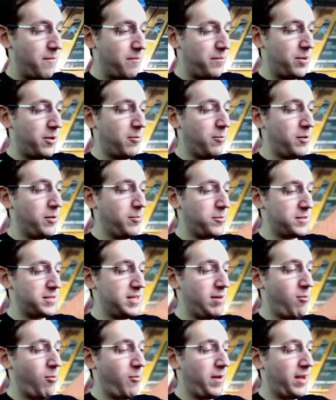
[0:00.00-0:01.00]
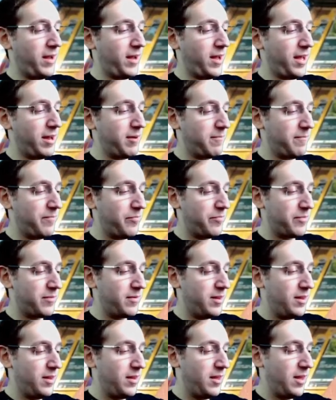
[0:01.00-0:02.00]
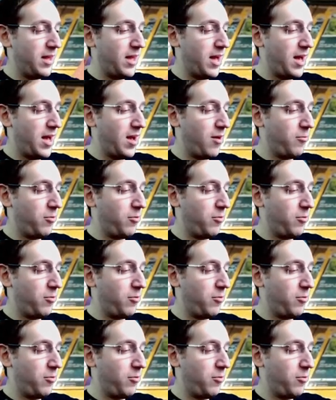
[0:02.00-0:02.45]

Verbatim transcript: but we will see what we can get. Uh,